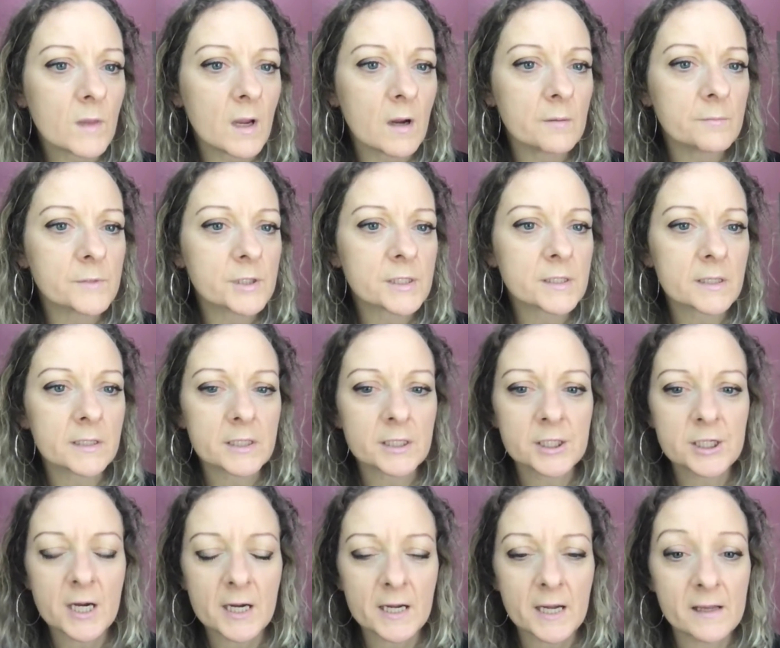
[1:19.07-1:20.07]
I'm just going to
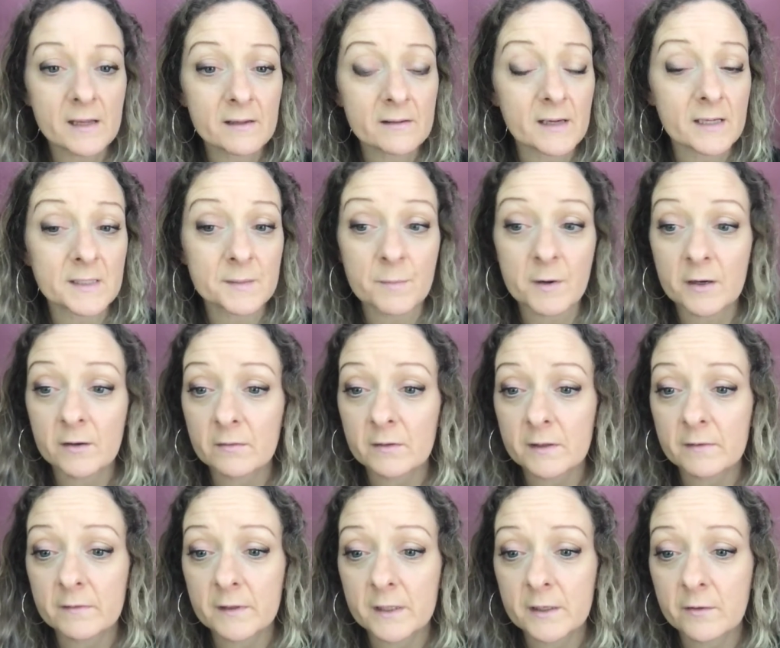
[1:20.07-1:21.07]
check. I think that's my
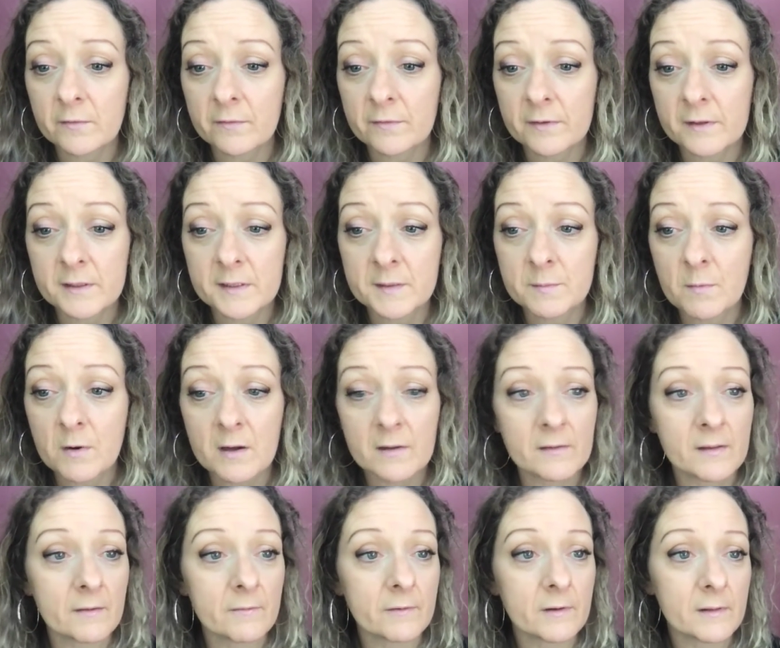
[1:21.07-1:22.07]
only video for this
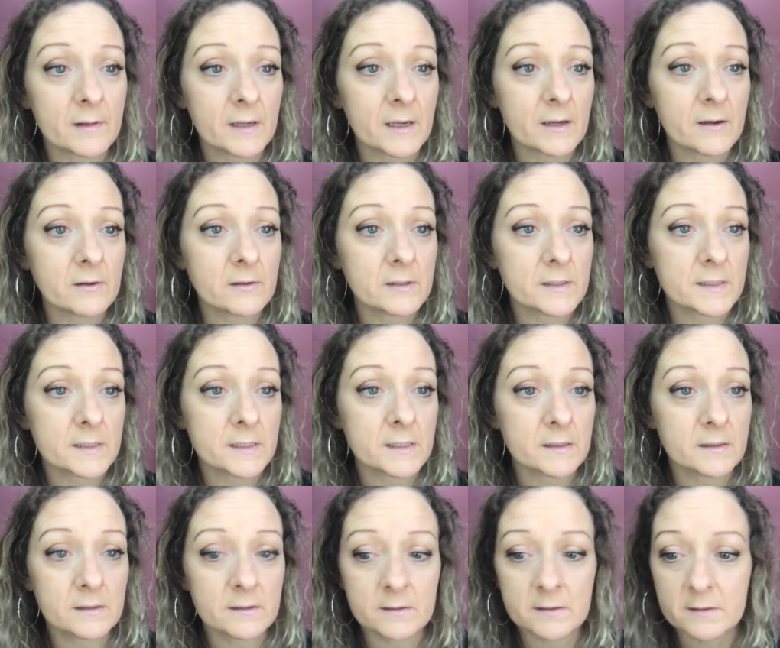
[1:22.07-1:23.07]
month. Everything else
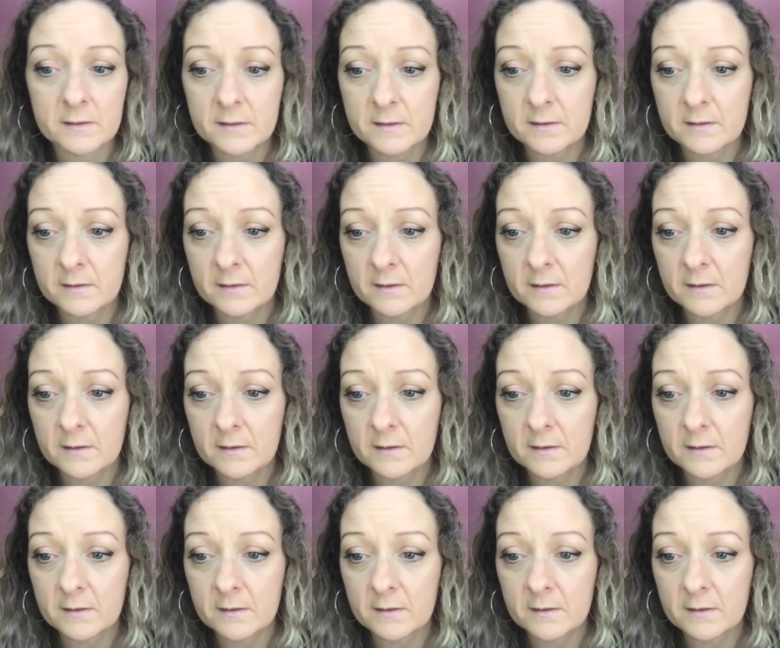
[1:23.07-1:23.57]
is,